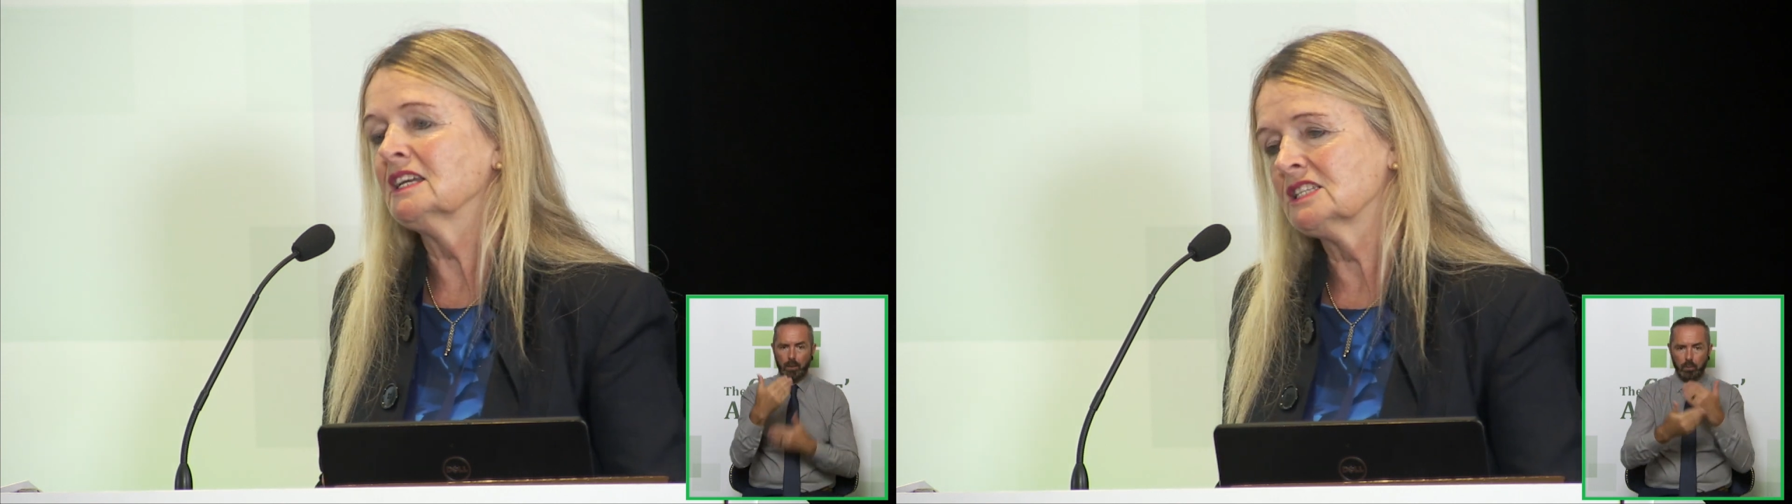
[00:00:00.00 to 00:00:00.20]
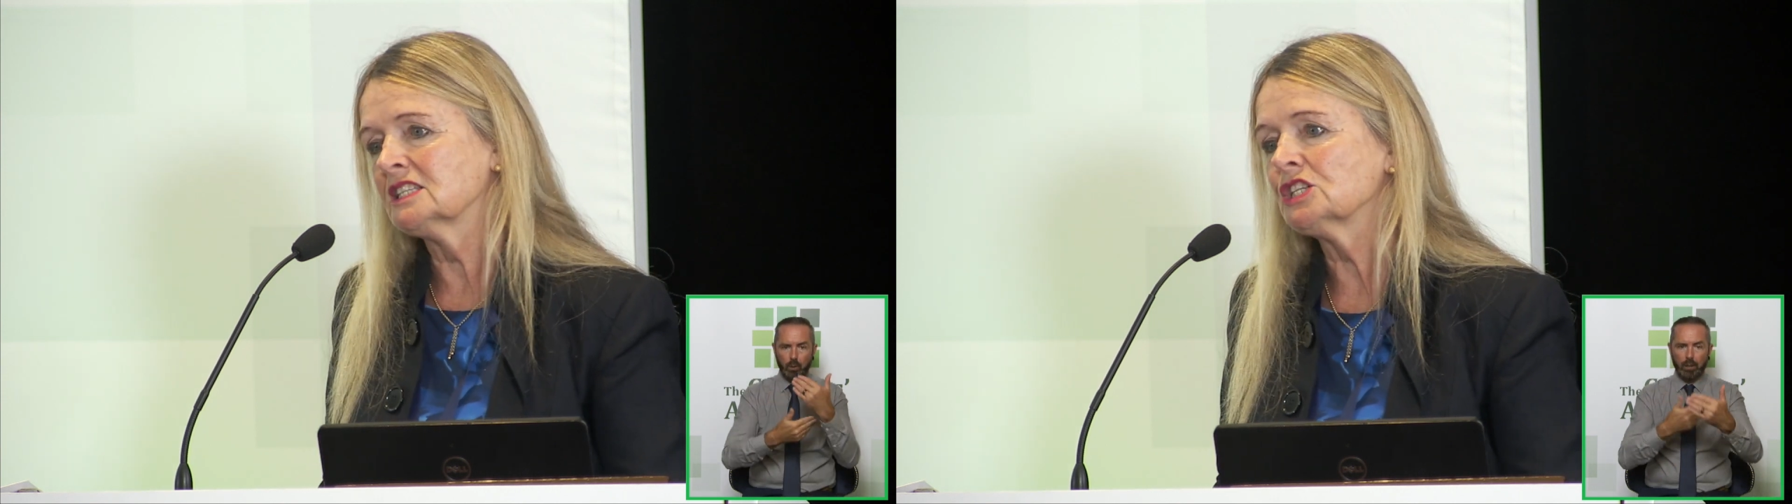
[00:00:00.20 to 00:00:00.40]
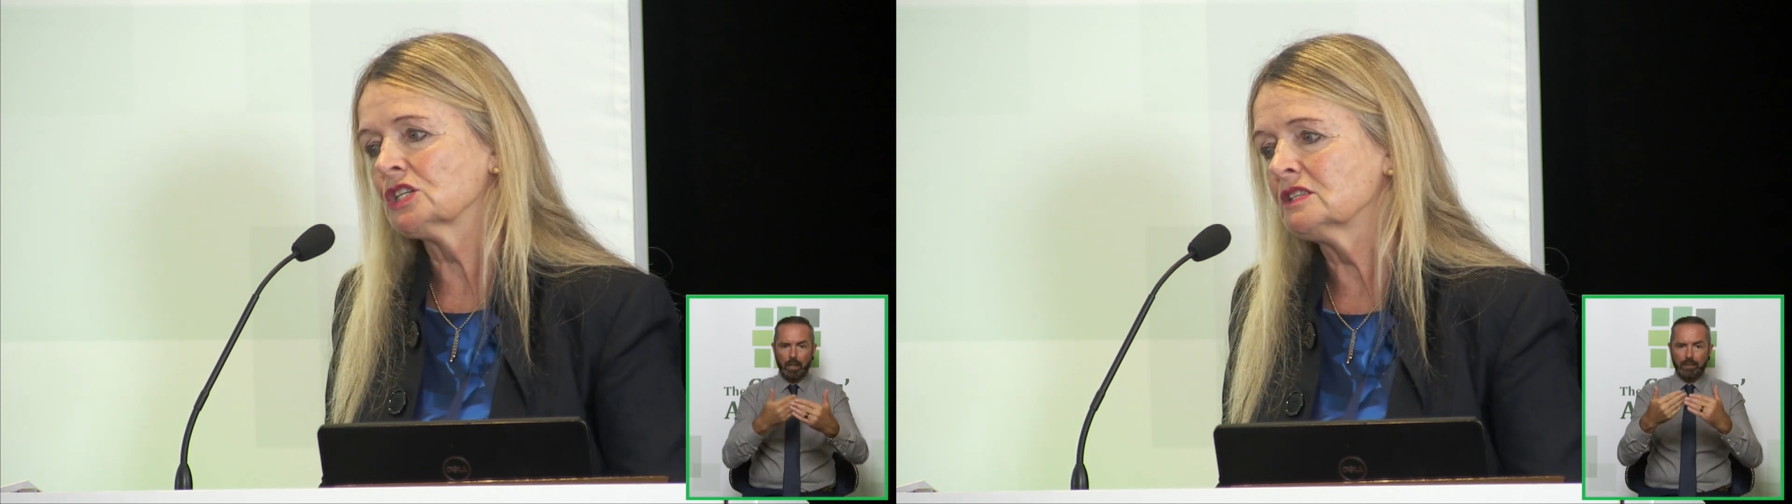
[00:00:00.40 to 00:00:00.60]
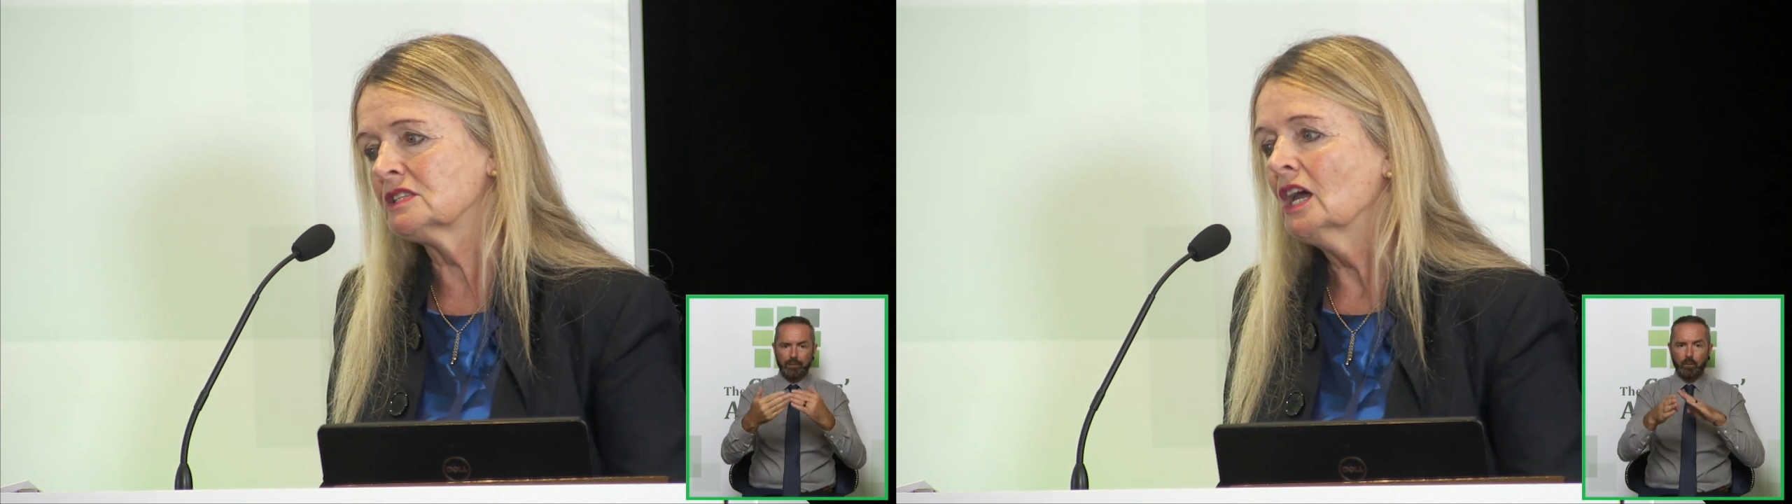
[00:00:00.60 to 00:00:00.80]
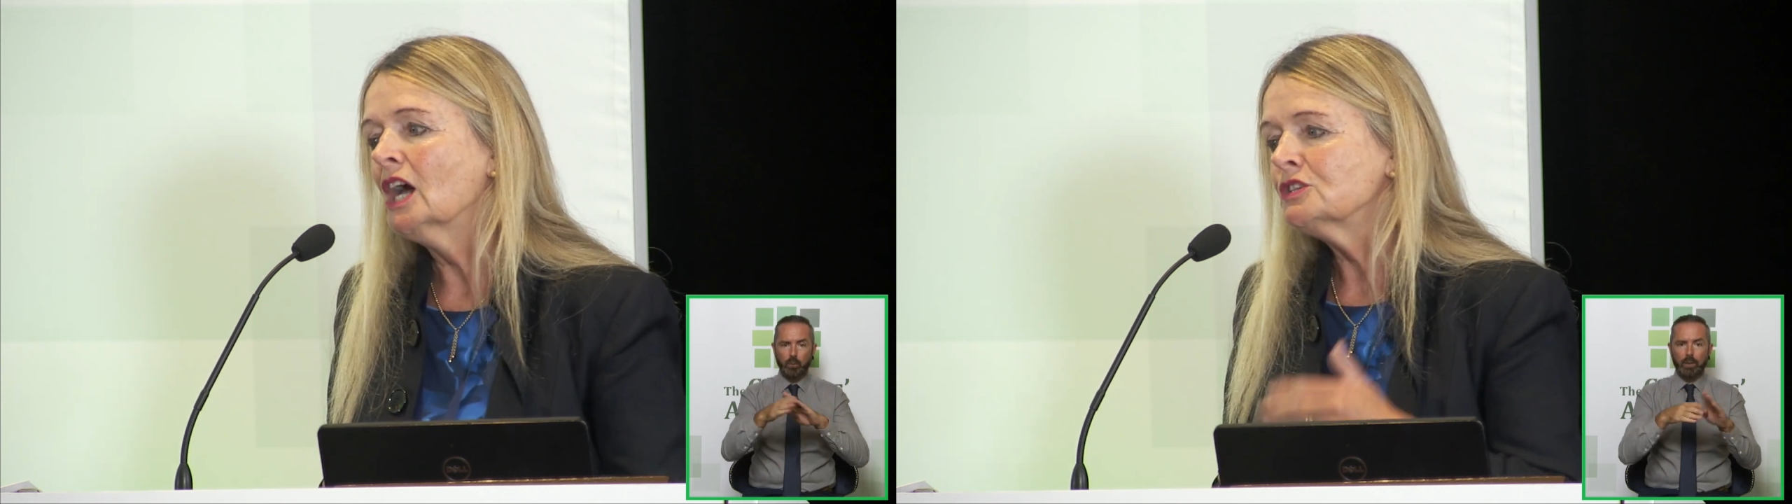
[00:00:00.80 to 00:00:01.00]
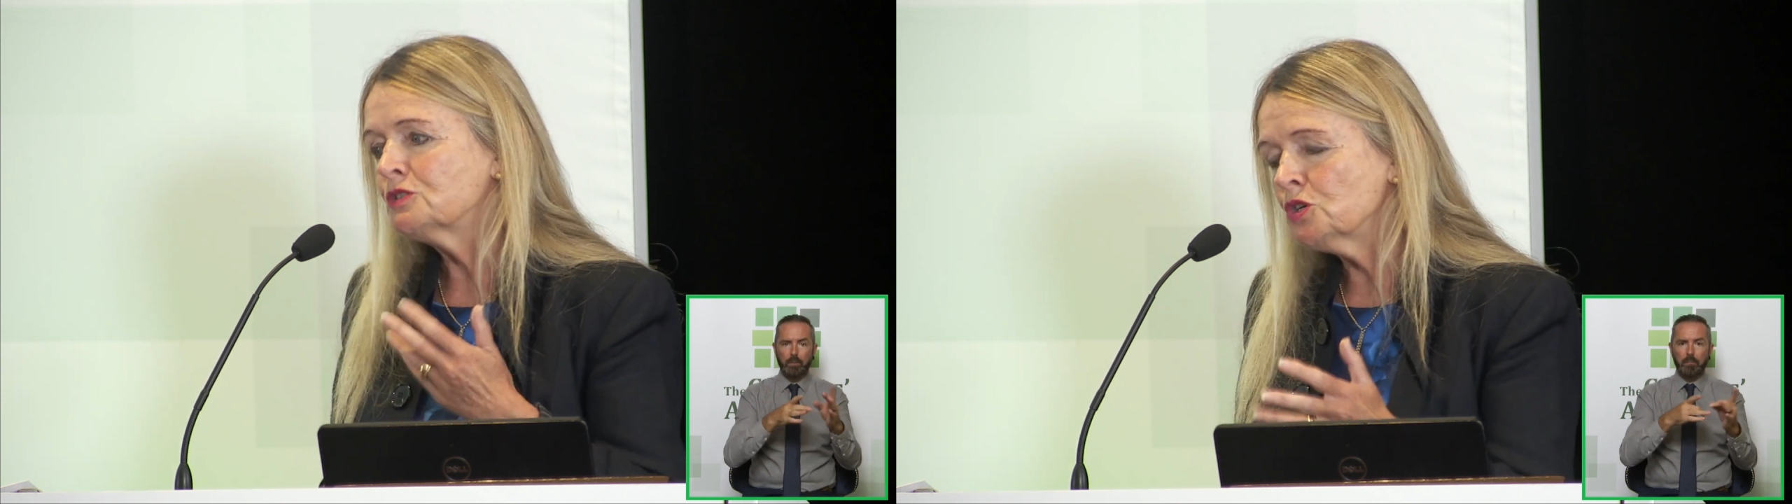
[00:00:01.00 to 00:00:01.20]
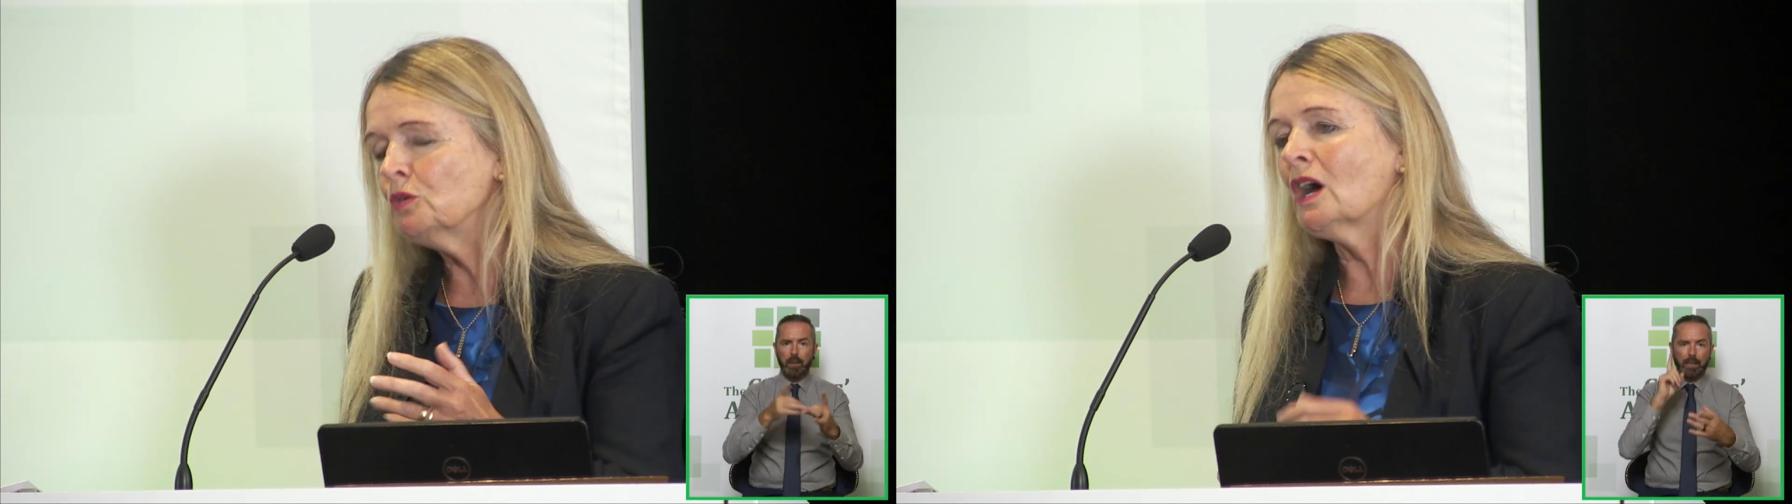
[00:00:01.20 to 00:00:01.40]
decisions. Do